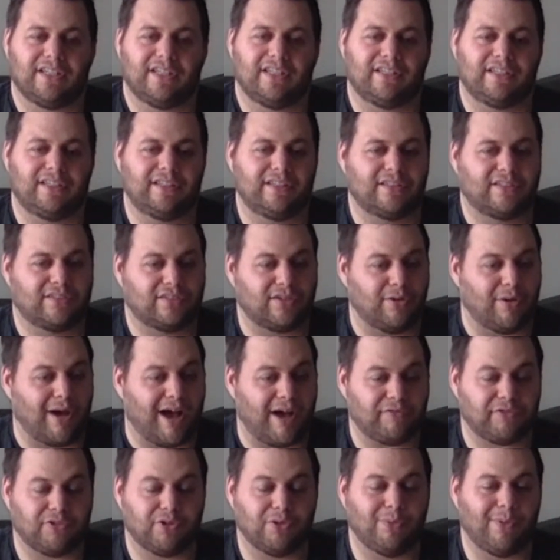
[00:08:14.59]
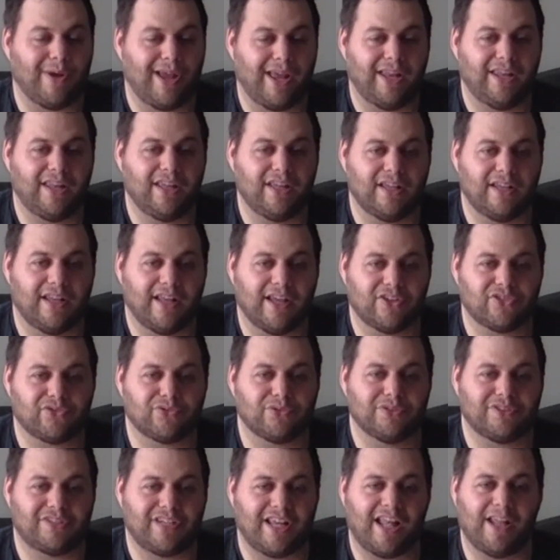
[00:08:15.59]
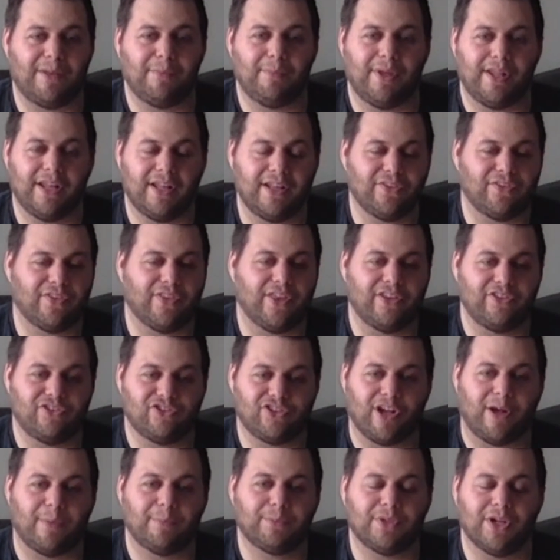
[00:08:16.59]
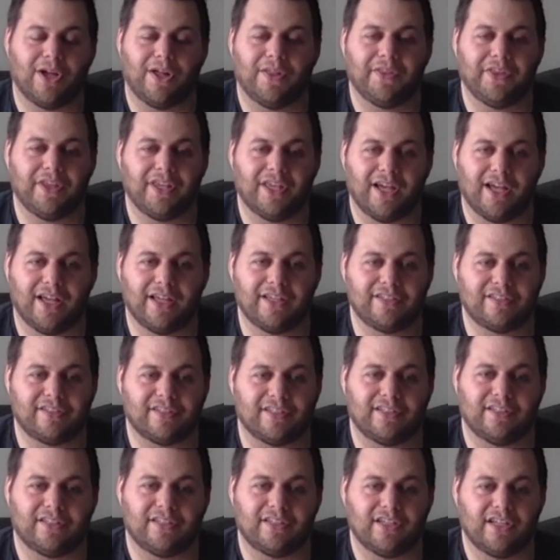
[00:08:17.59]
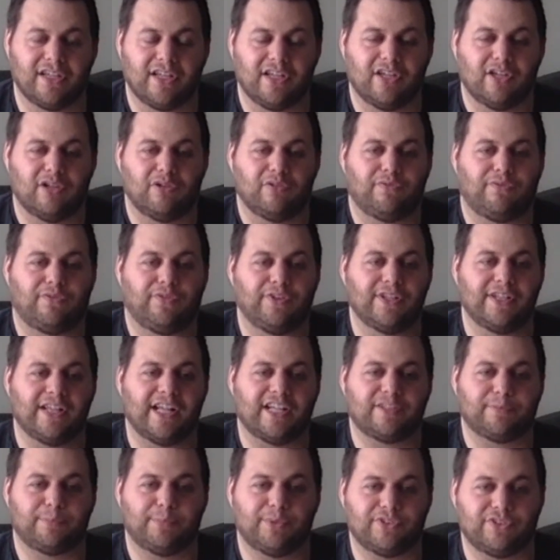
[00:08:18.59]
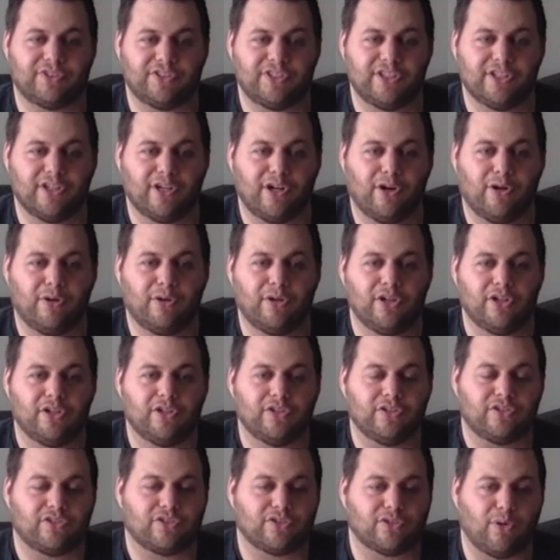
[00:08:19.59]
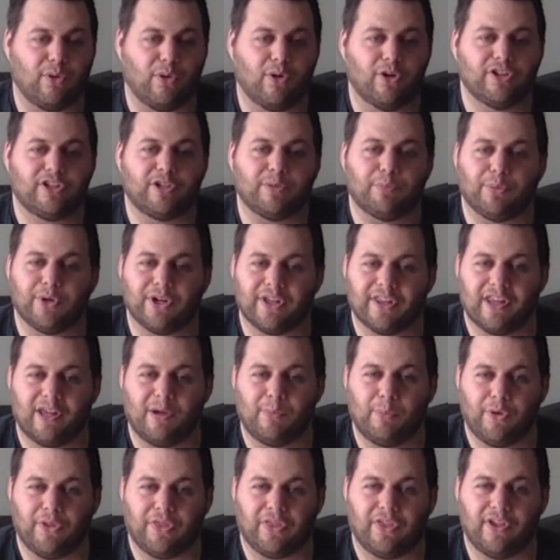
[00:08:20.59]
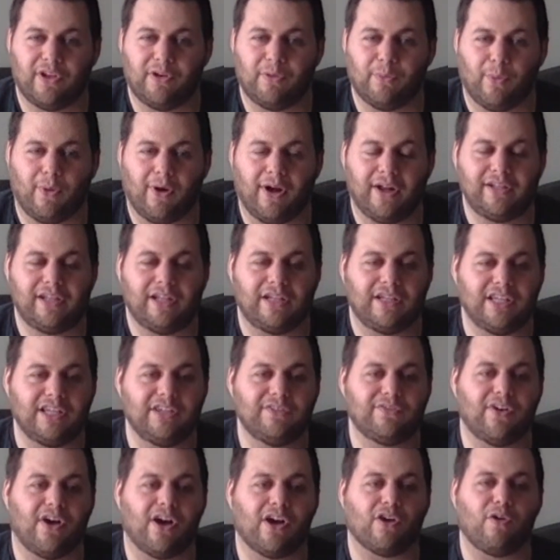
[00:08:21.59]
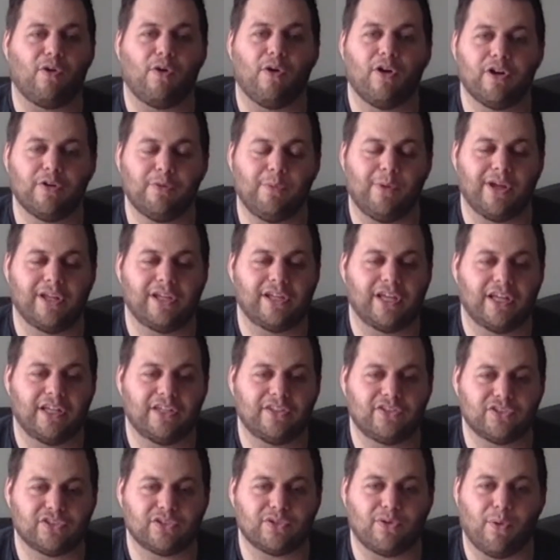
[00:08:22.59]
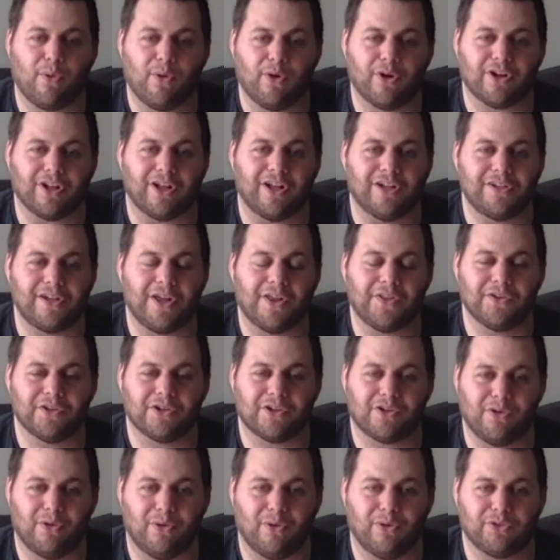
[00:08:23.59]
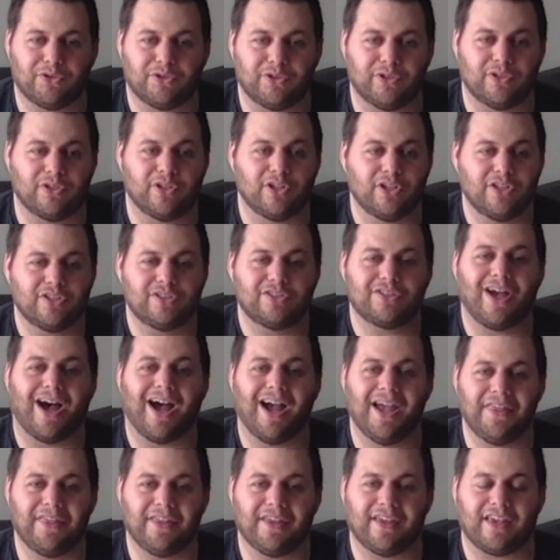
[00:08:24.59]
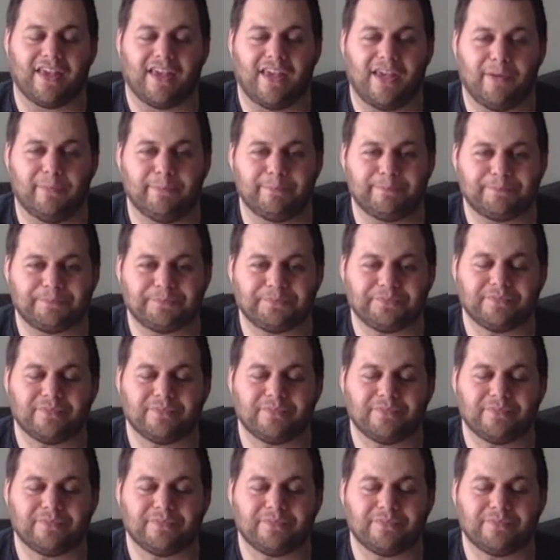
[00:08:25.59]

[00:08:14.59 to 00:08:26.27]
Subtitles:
And so after waiting an extra 10 minutes, they jumped on the ice, and Phil Esposito scored to bring them within 1, and Yvan Cournoyer scored another goal to tie the game,